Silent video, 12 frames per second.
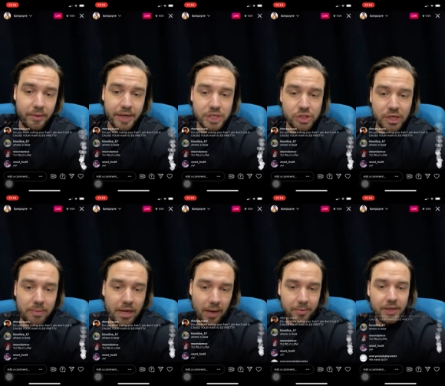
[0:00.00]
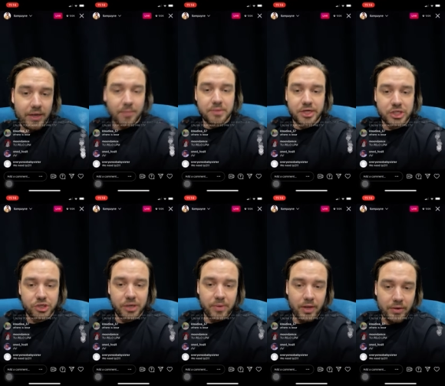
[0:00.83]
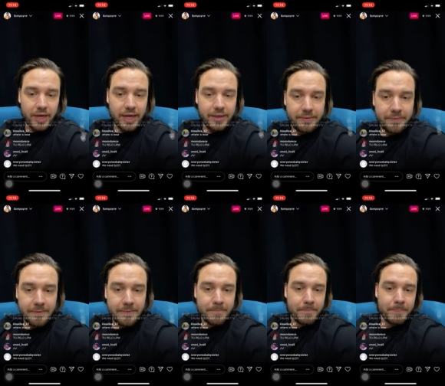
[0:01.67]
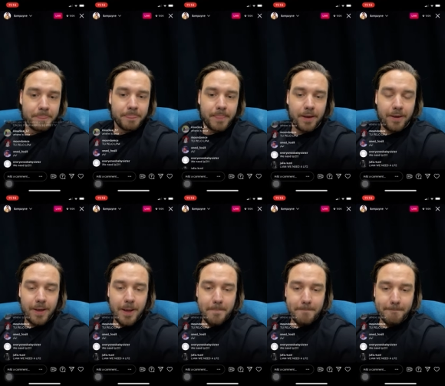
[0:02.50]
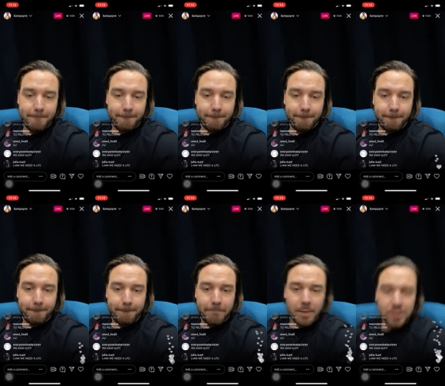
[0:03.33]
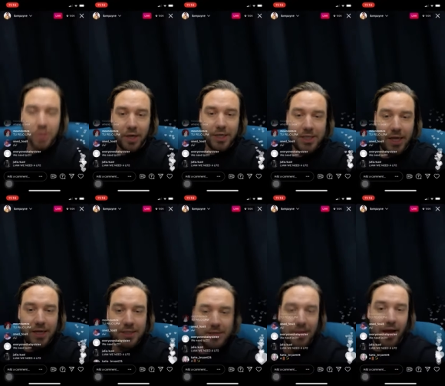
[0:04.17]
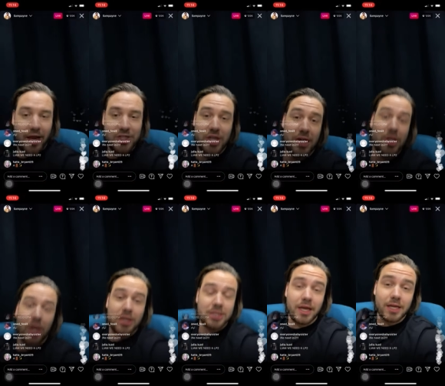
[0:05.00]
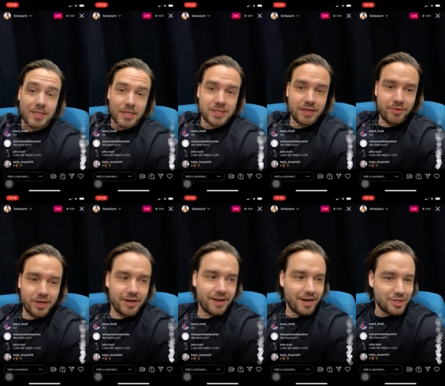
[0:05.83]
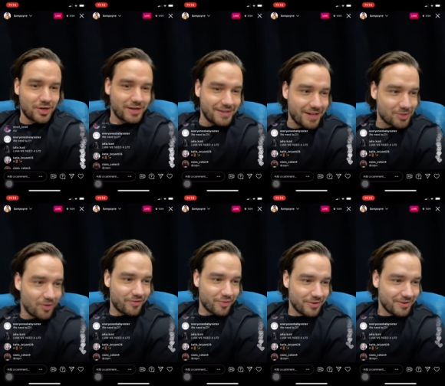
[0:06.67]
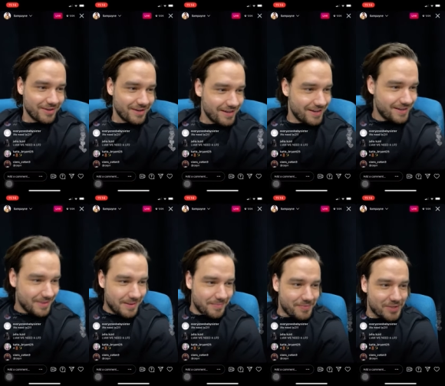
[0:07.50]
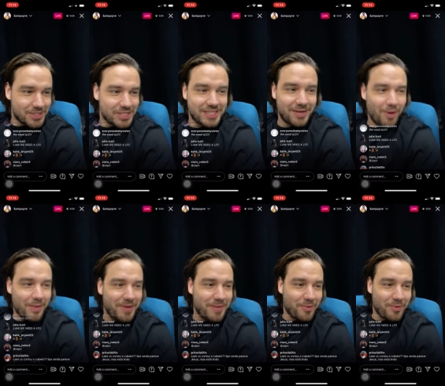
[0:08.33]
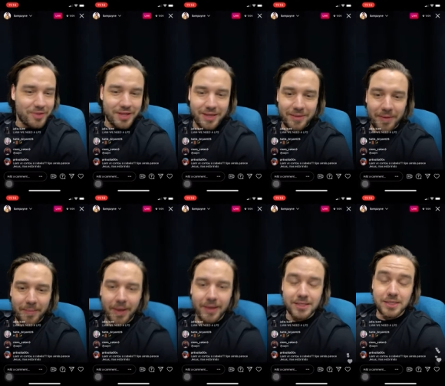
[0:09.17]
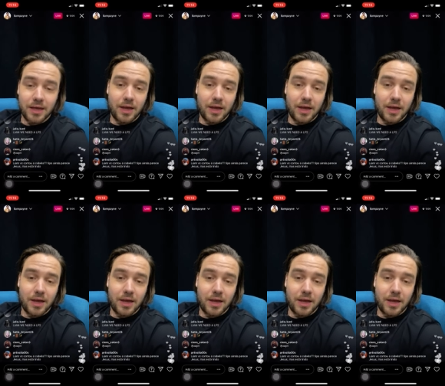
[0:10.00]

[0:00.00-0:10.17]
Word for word: I'm uh, extremely happy. I'm extremely okay. Um, tiny snakes. Hashtag tiny snakes. Let's see if we can get that trending. That's quite fun. Just to see what people think about is.